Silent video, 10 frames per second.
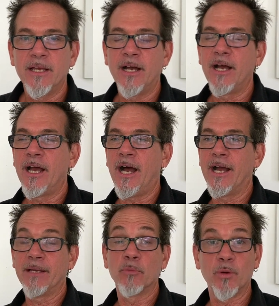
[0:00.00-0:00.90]

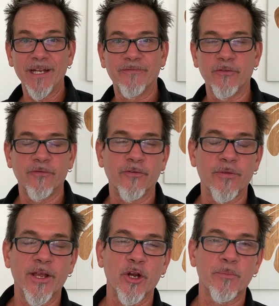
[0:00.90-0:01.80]
I am grateful for
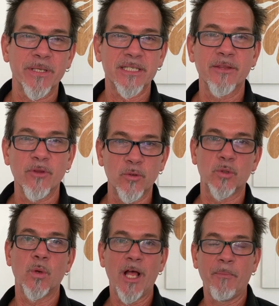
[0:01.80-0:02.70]
therapists and those
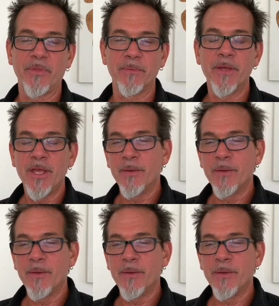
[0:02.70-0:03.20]
who help them.